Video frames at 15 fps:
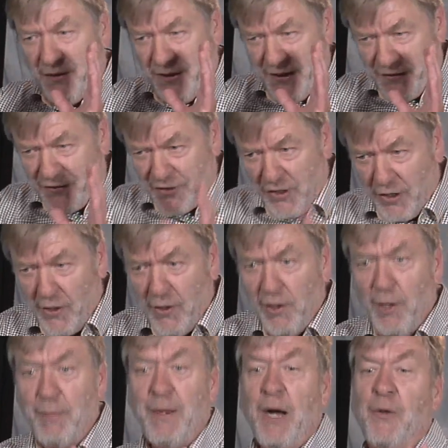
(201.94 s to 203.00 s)
it's
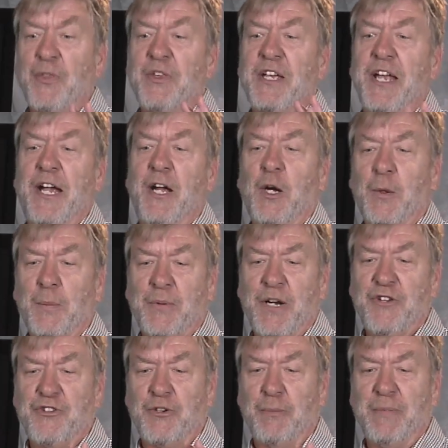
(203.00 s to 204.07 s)
all about the air
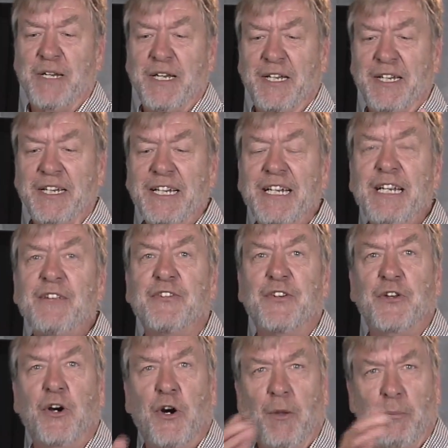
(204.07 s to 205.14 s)
pressure being
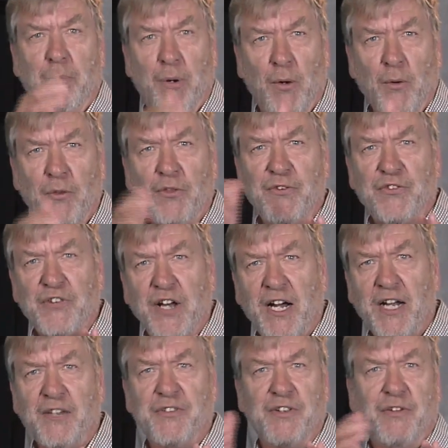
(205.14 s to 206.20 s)
even on both
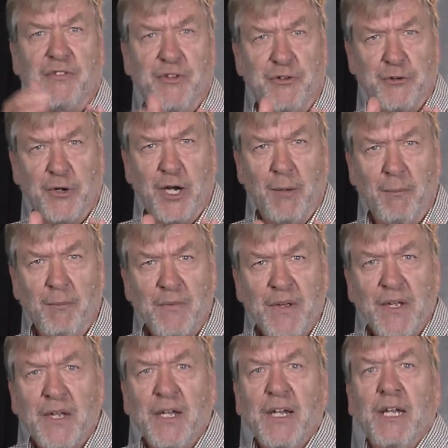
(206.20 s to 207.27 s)
sides of the drum.
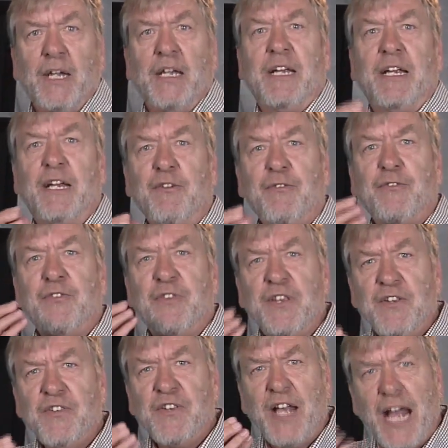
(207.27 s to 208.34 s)
If
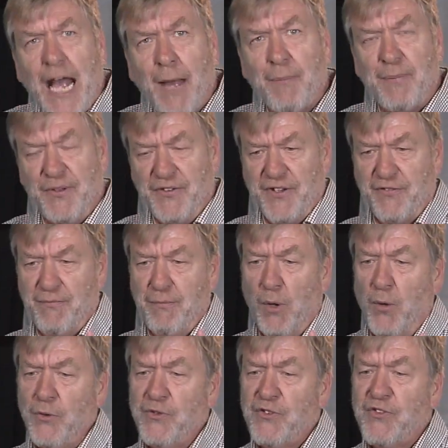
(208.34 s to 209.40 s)
this happens, if
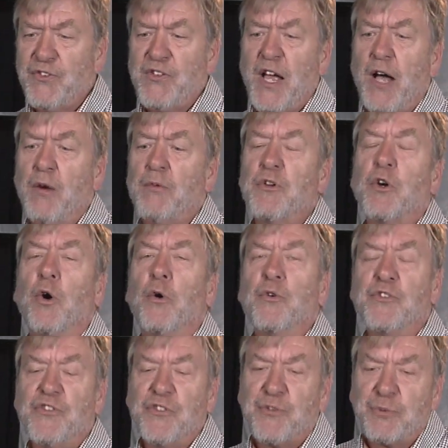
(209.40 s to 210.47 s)
most sound
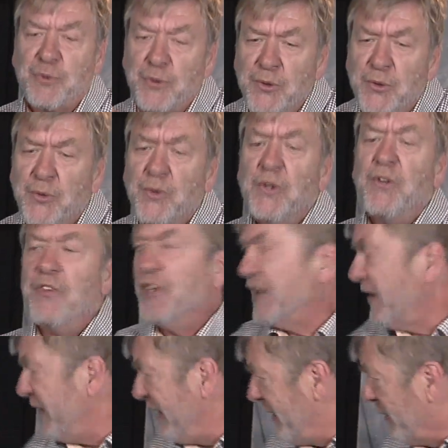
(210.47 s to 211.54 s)
goes through
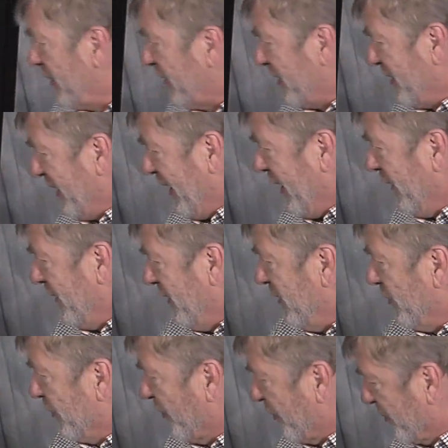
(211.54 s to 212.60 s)
the ear canal
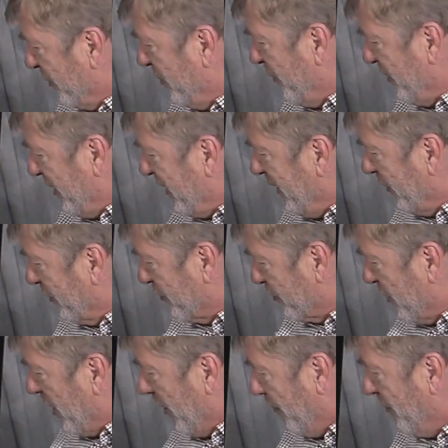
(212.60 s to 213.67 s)
or through the
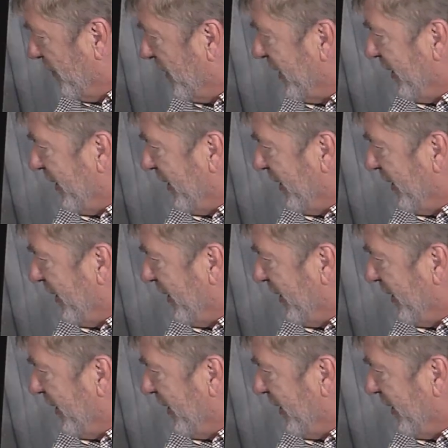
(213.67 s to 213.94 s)
eardrum